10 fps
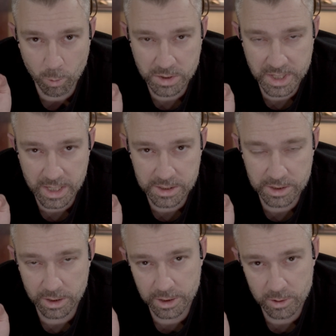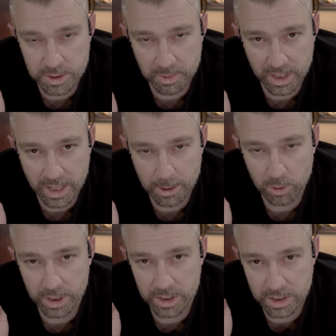Once I install the U S B
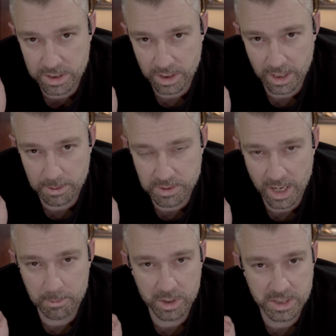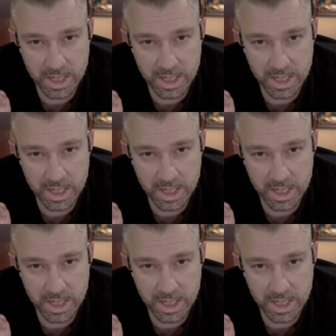cable into these clips, I'm going to